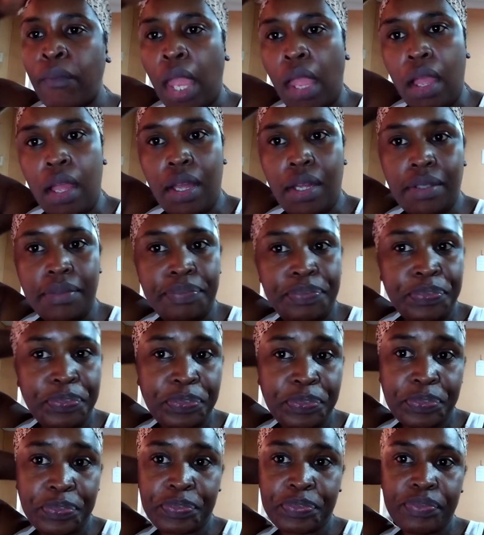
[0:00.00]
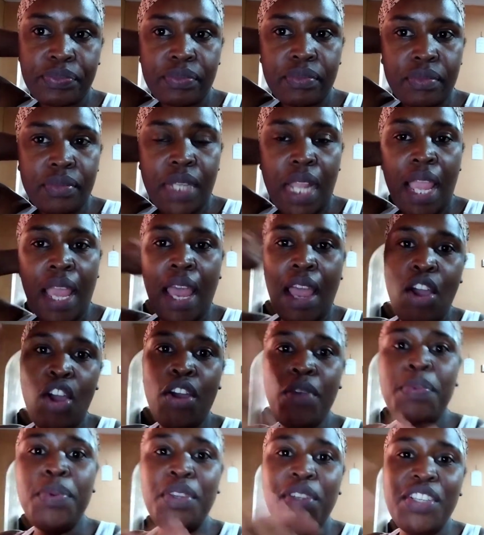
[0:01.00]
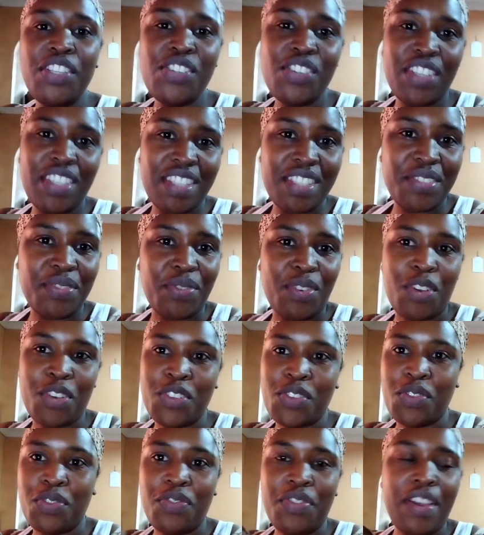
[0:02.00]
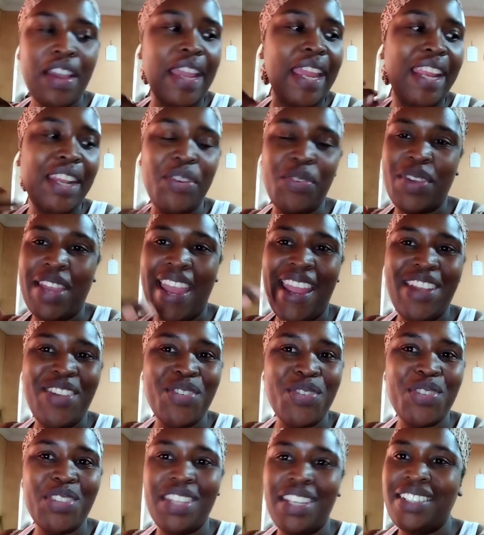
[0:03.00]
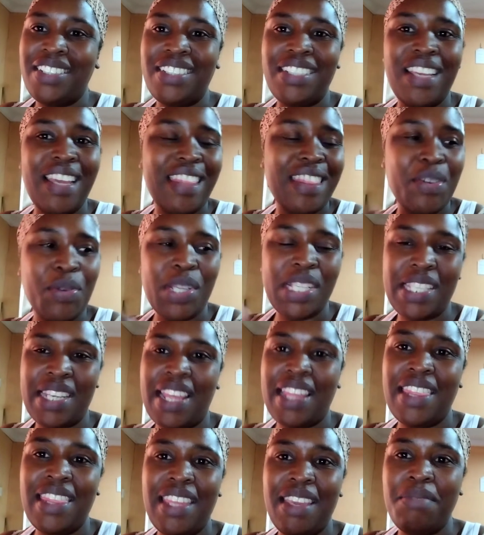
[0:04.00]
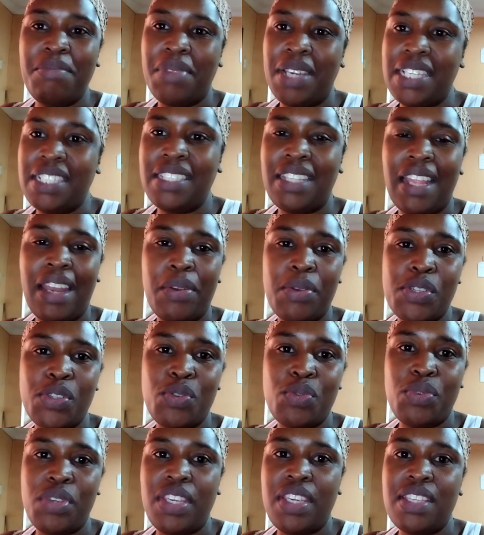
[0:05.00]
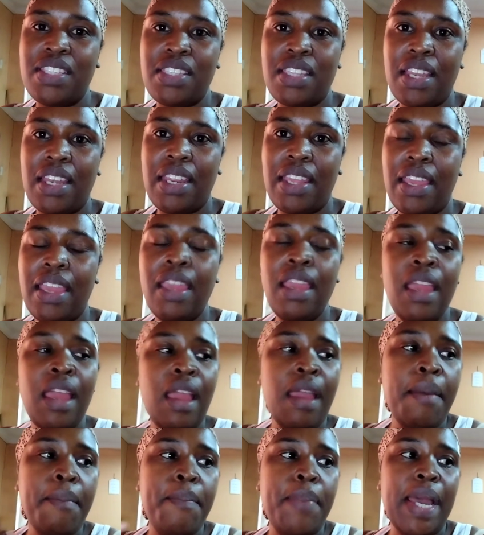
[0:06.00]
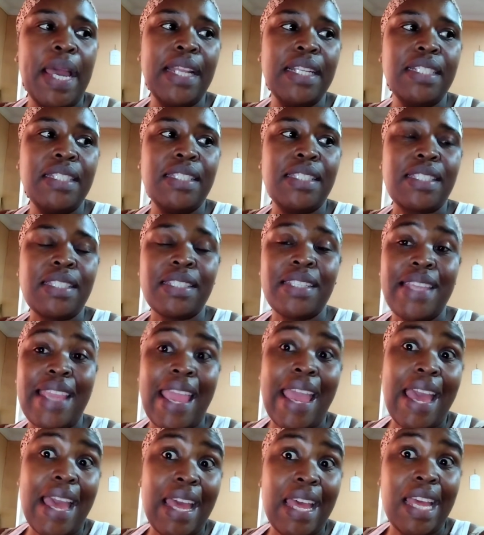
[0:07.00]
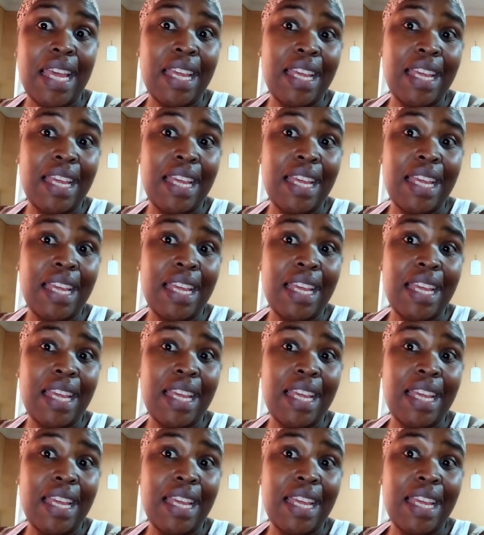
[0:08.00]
I hope you enjoyed this vlog so far. Anyway, I know that there was nothing much that I was doing yesterday, but yeah.